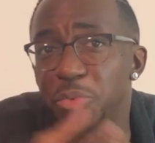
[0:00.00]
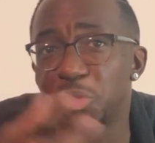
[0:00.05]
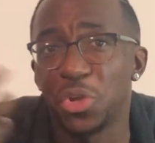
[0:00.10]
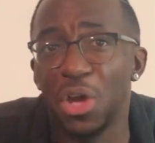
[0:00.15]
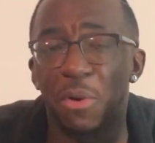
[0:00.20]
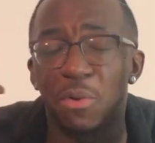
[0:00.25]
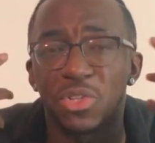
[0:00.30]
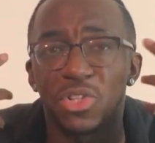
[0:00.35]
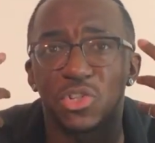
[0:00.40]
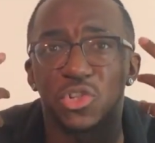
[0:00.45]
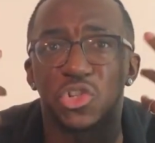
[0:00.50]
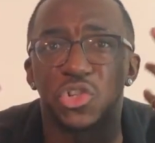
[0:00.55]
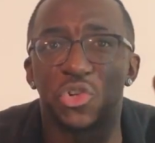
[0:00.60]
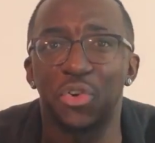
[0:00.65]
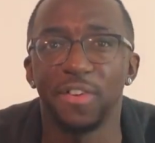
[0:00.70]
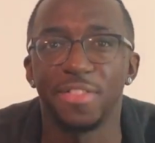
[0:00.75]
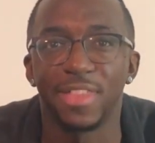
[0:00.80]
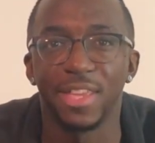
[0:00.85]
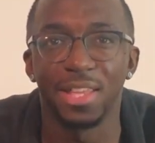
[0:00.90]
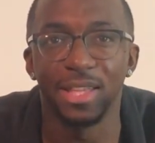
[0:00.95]
So I wasn't
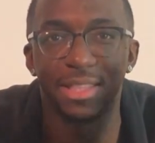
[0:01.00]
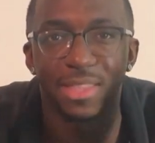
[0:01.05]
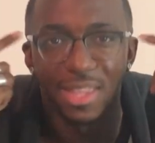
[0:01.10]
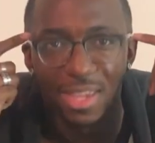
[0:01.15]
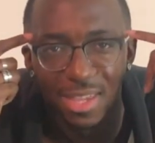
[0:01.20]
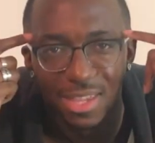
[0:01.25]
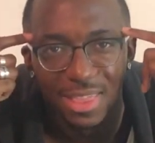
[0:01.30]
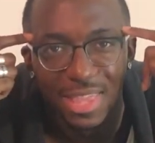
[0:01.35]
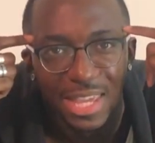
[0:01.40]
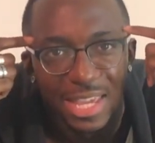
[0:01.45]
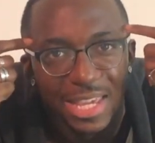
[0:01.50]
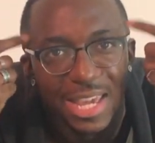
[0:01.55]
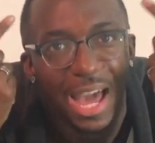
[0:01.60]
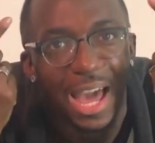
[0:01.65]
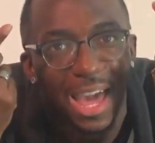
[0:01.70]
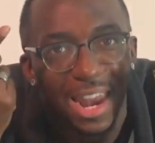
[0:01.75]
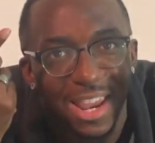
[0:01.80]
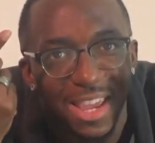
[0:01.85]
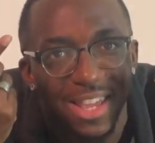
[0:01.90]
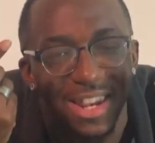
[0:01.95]
sure they
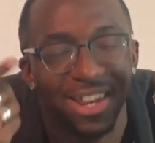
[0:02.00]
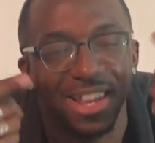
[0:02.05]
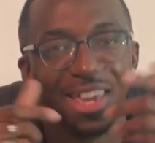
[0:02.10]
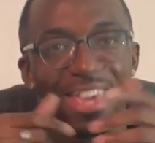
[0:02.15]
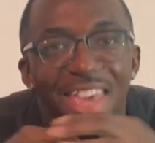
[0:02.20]
got it.